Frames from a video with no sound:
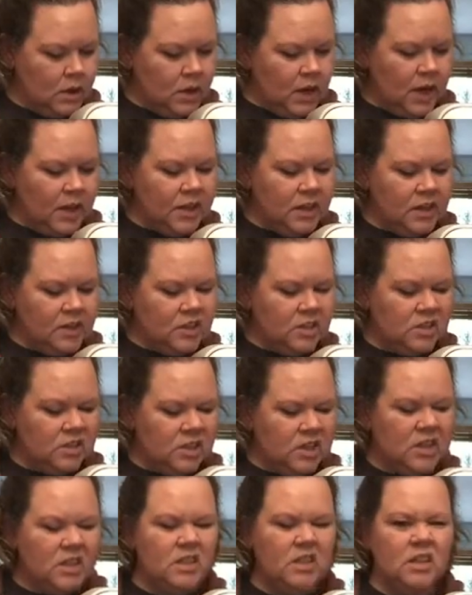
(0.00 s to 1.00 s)
think it's just
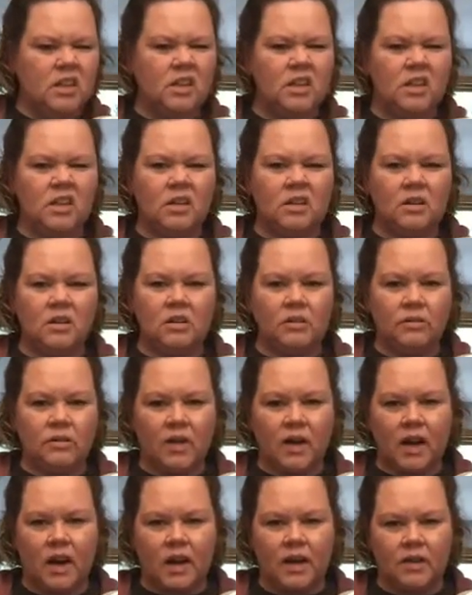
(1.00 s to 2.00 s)
easier for
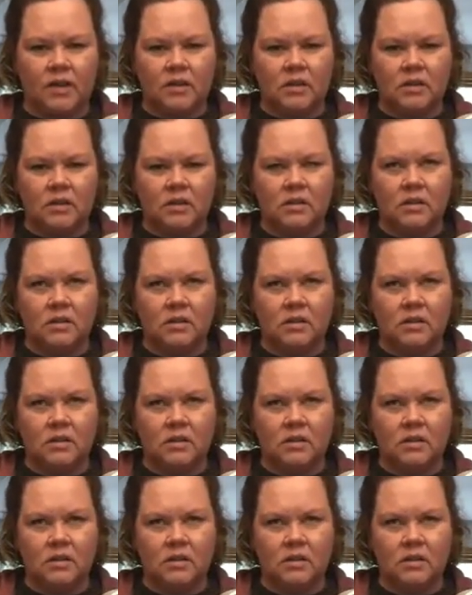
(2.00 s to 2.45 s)
guys.